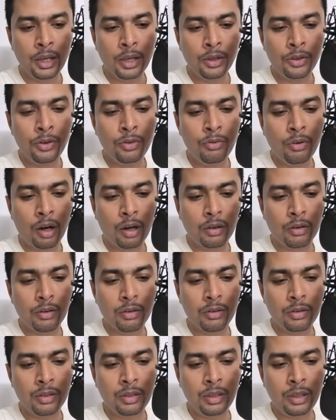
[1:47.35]
you are going
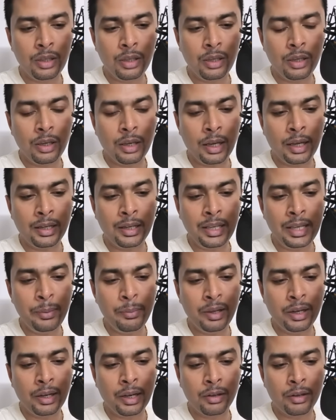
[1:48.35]
to see an email